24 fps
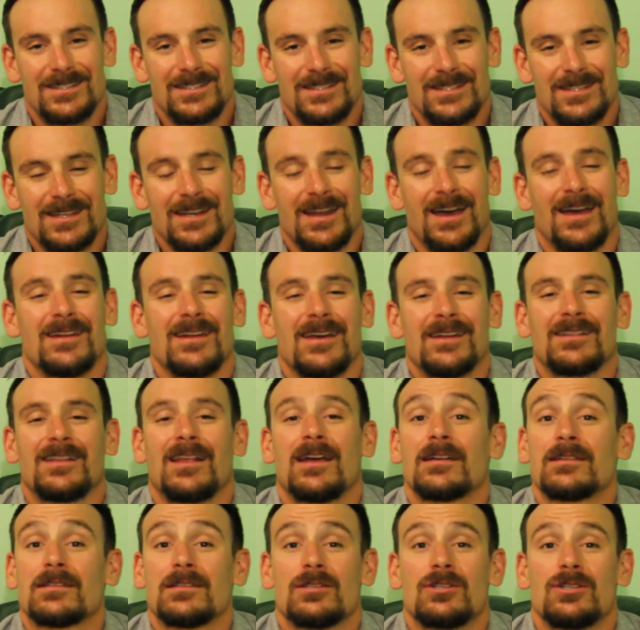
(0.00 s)
Tonight I'd
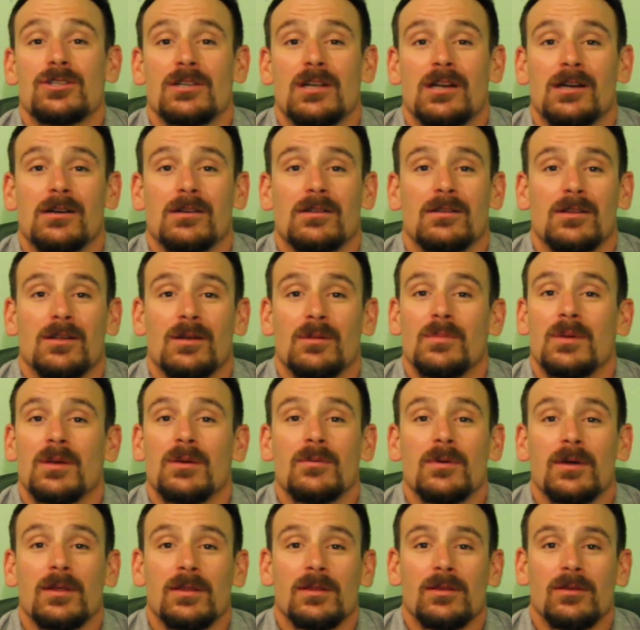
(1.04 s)
like to share a little
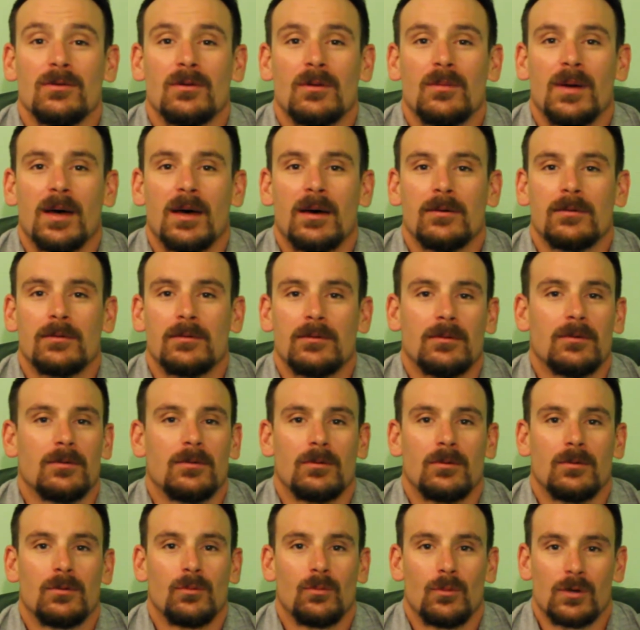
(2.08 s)
bit with you about
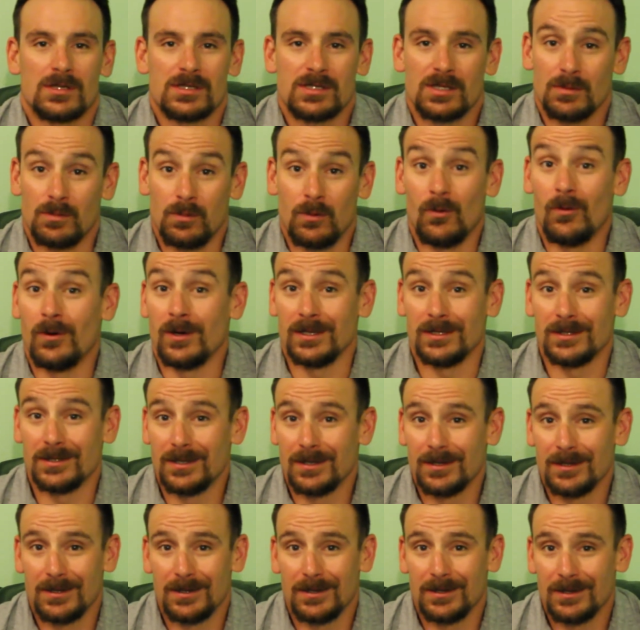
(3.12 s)
what's the point.
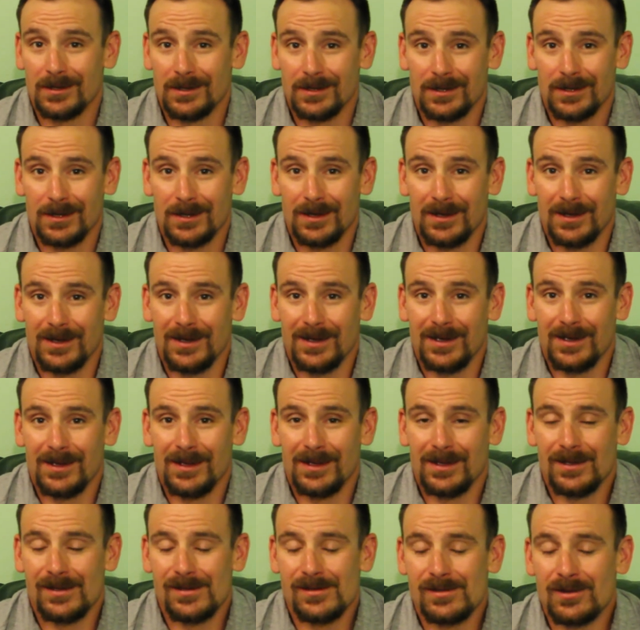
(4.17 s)

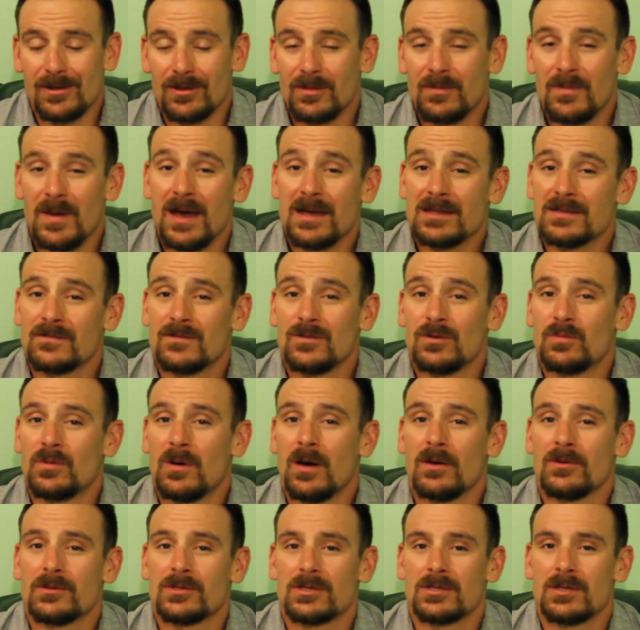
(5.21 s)
The past few
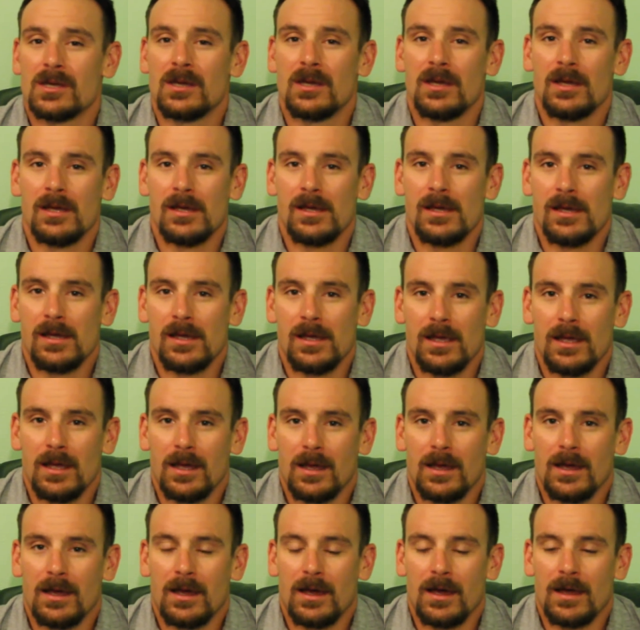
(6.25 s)
posts
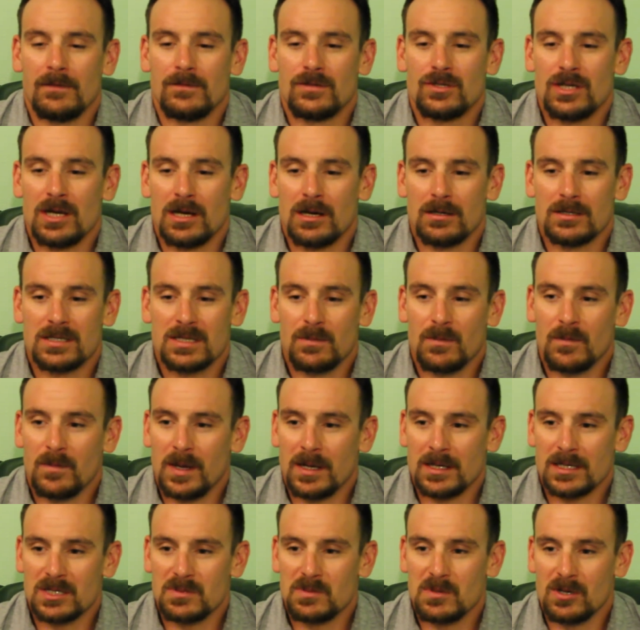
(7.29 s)
I've shared some of
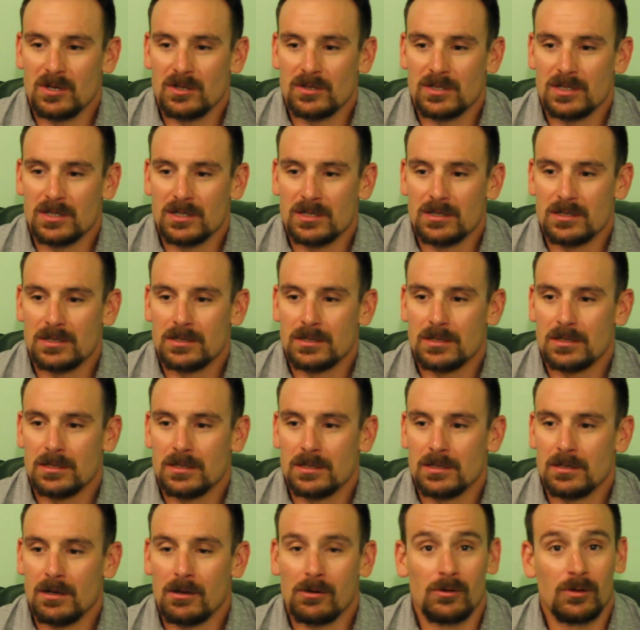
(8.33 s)
my experiences
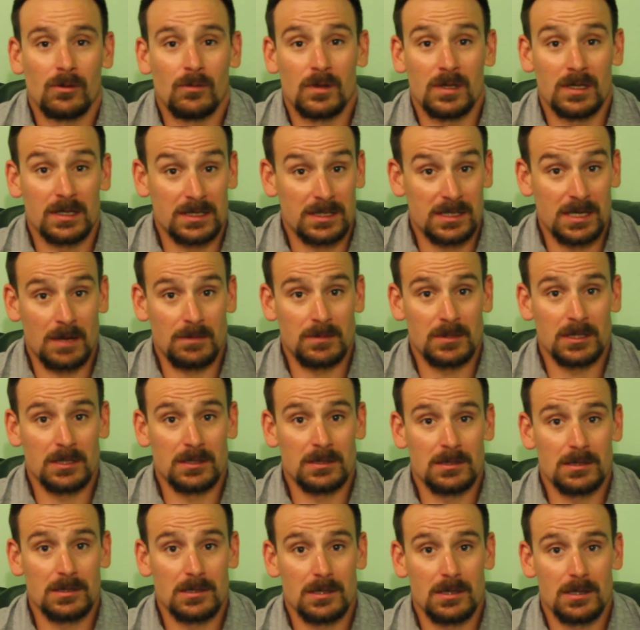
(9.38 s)
not only with
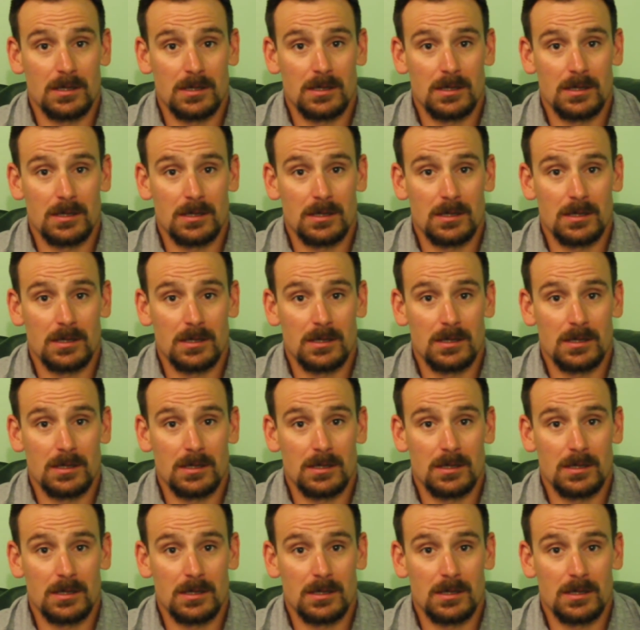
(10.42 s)
acceptance,